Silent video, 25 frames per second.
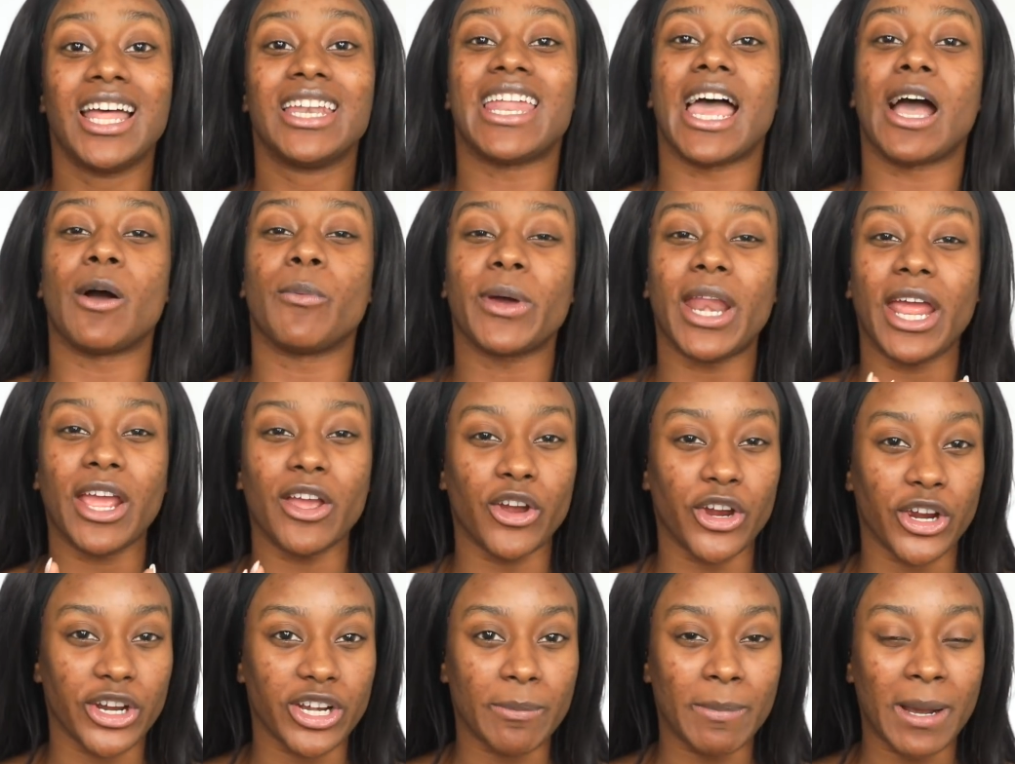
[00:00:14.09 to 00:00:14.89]
Now, when I
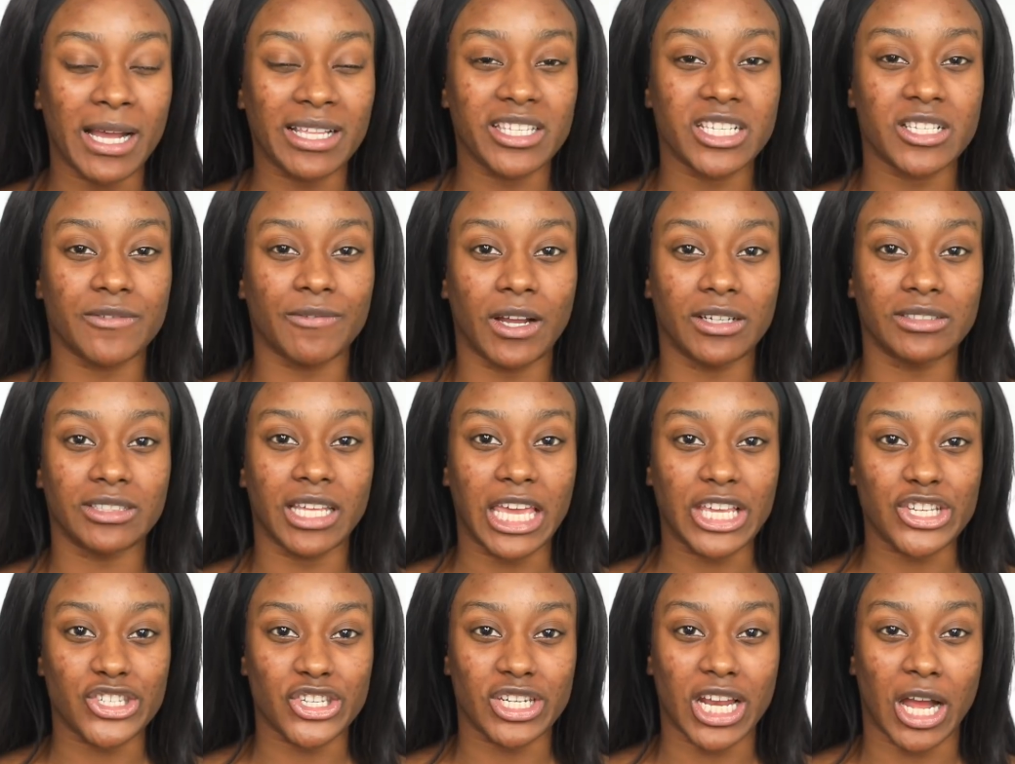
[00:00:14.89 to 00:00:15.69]
heard about this
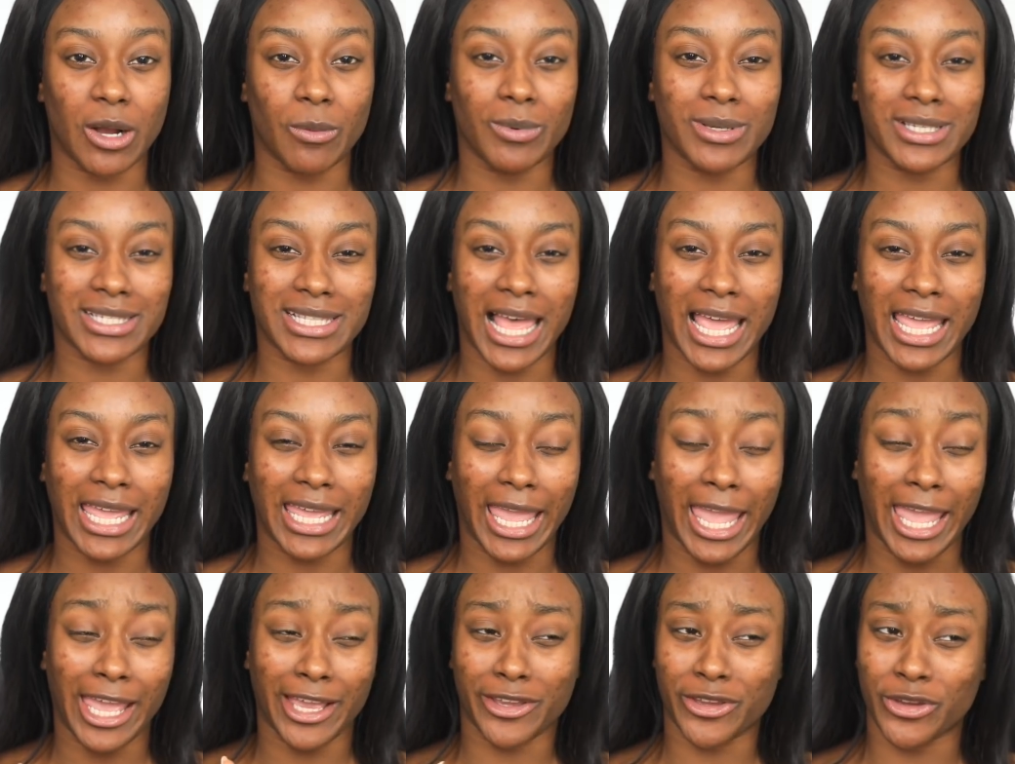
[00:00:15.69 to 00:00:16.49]
foundation, I was
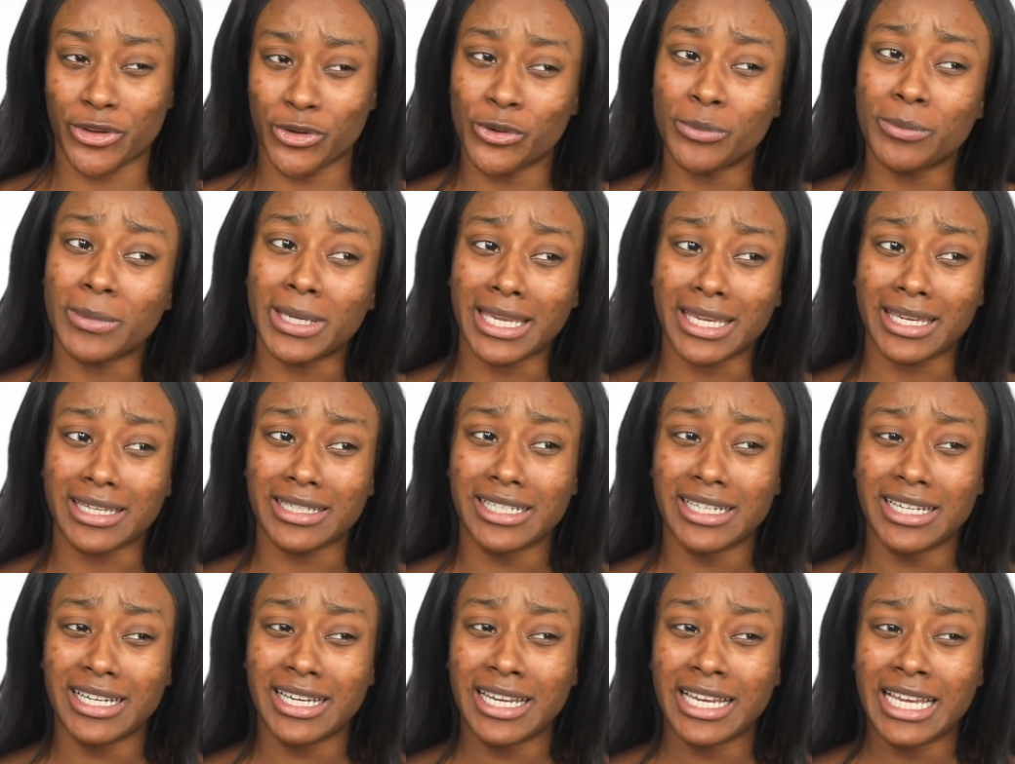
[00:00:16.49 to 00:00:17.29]
like, excuse
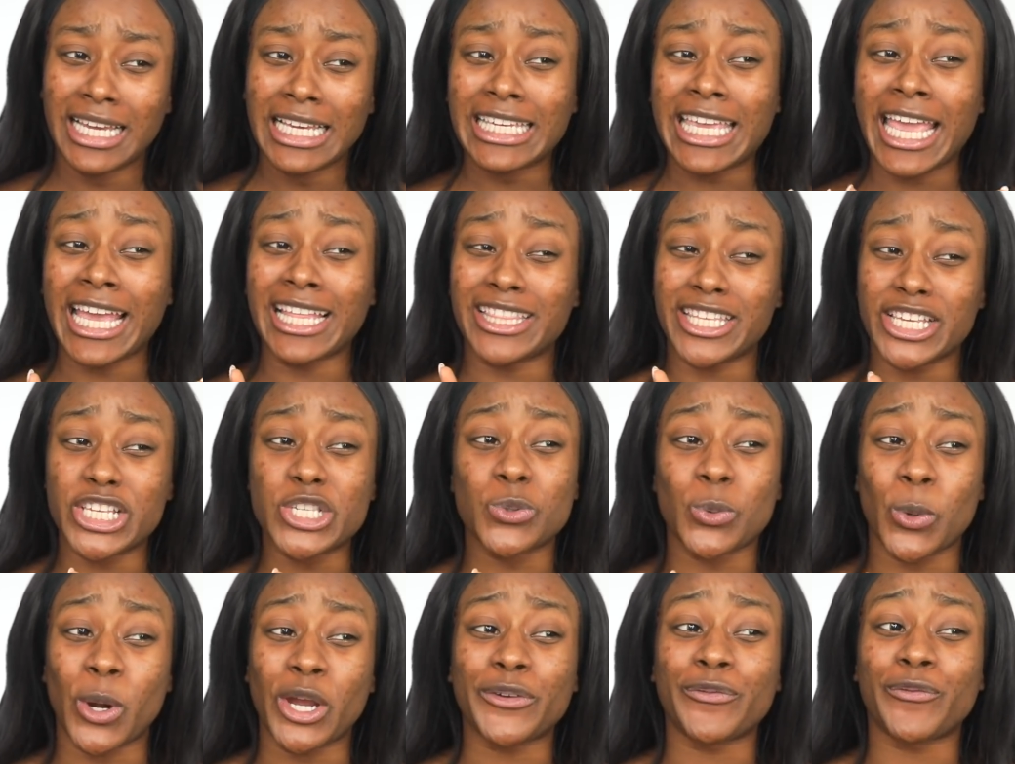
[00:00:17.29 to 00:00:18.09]
me, can
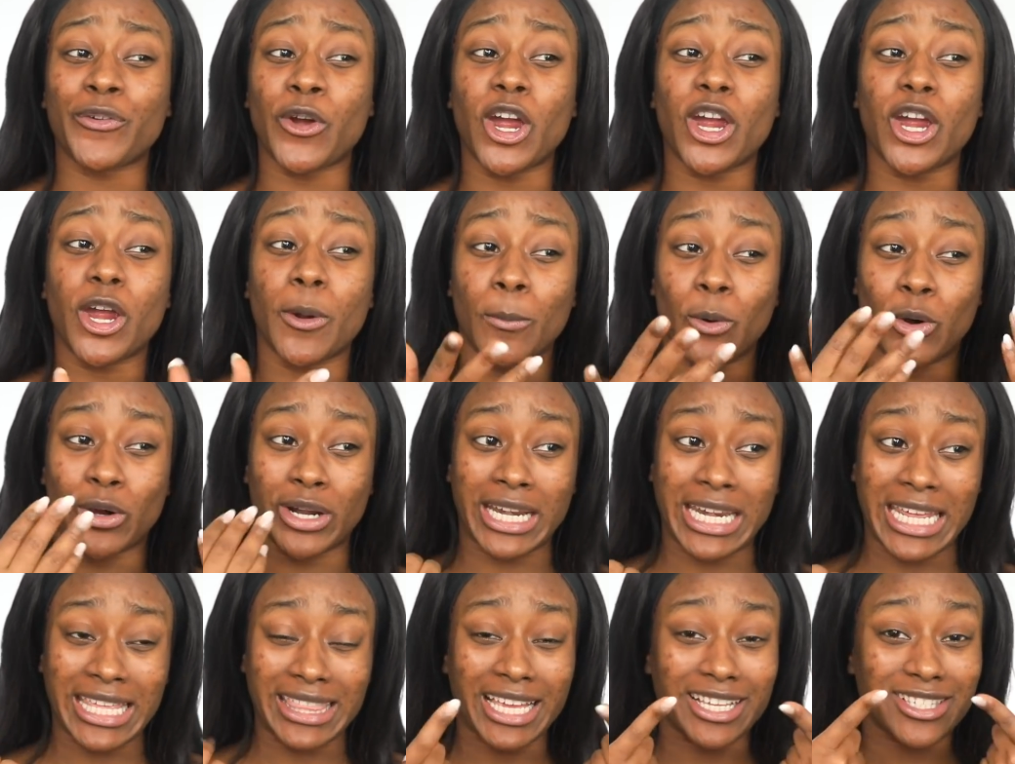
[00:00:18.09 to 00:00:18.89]
this work for
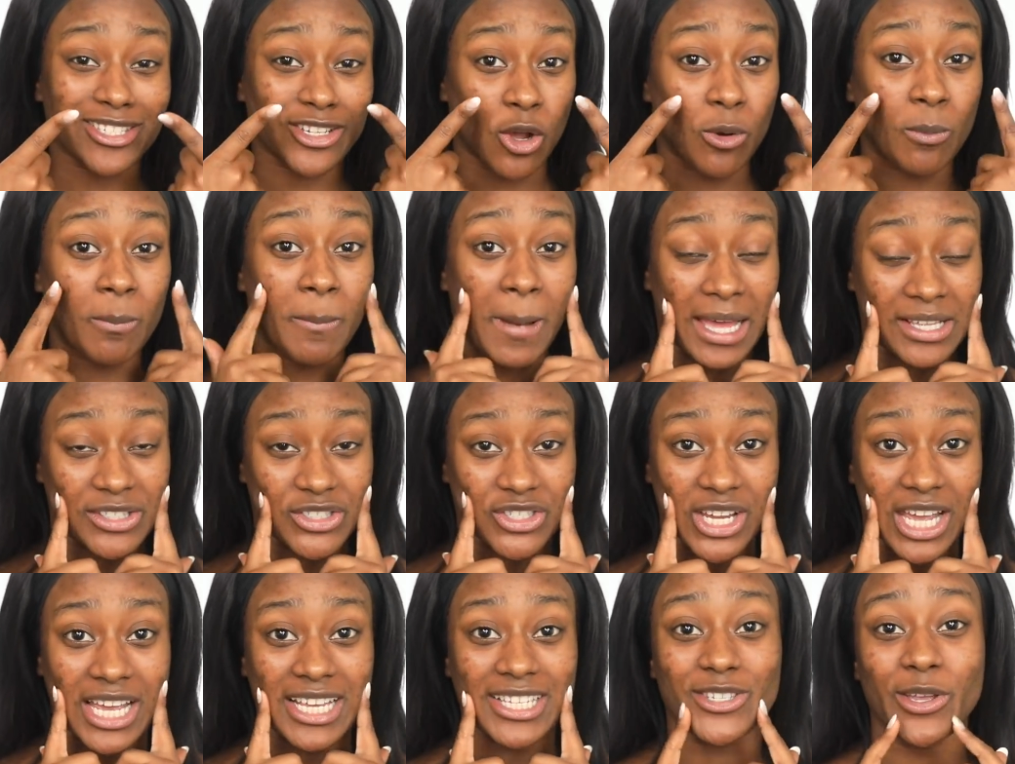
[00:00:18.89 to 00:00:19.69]
Morenitas con
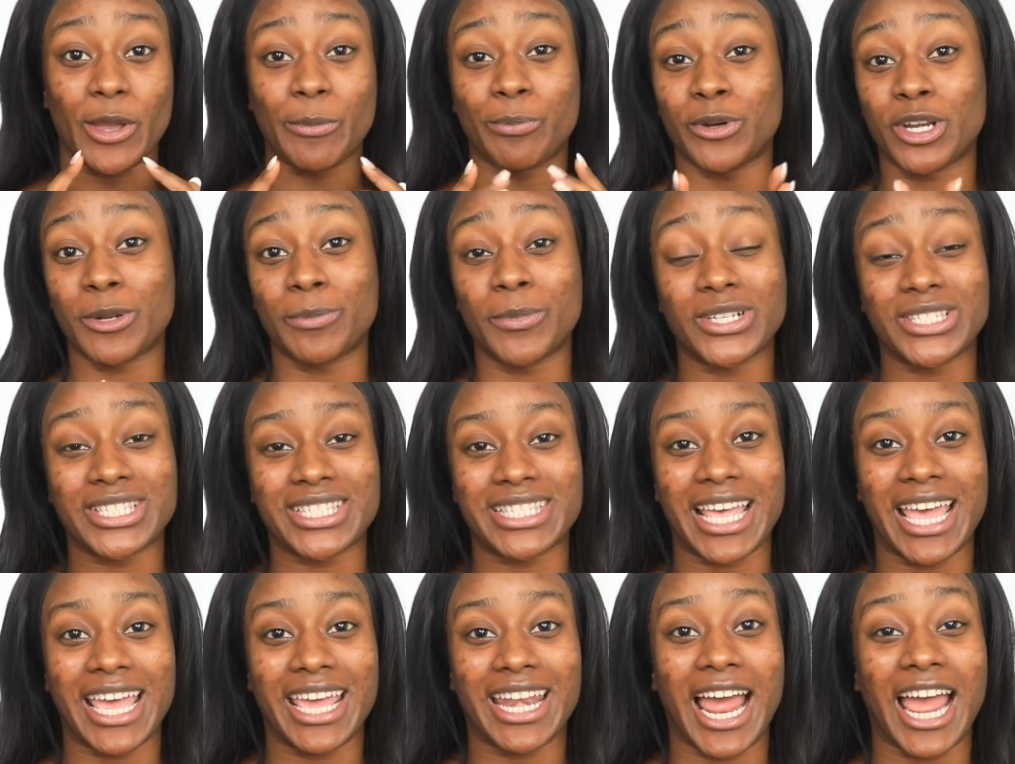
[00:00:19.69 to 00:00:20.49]
Mancha? So
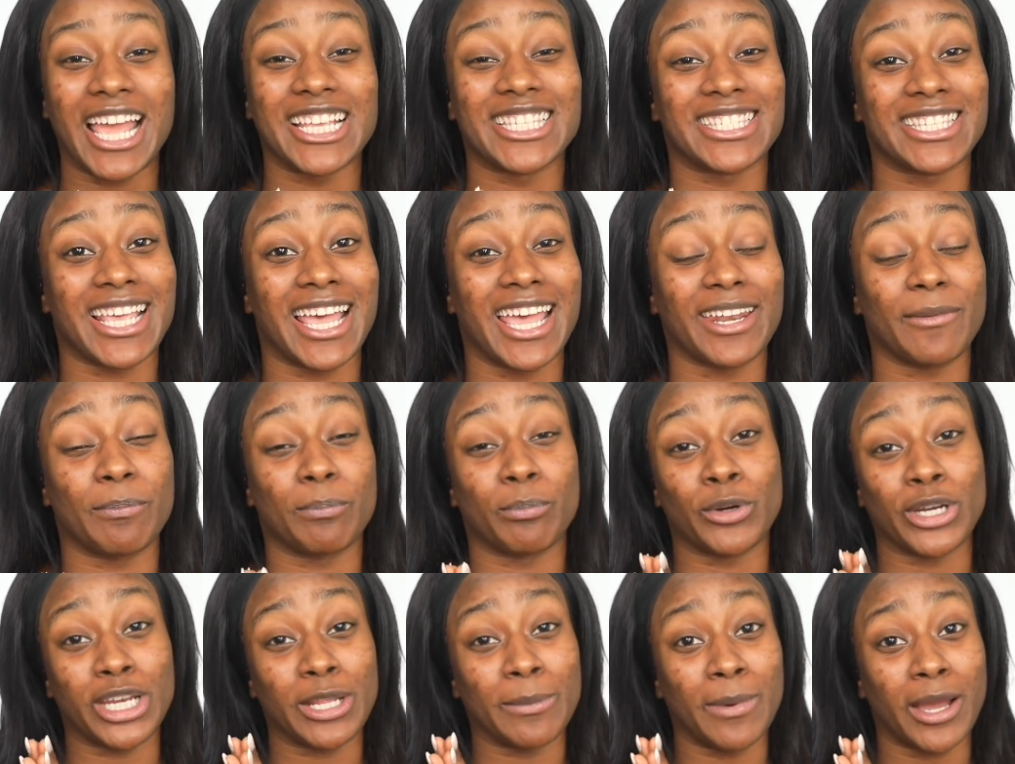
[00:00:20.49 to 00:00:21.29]
I said,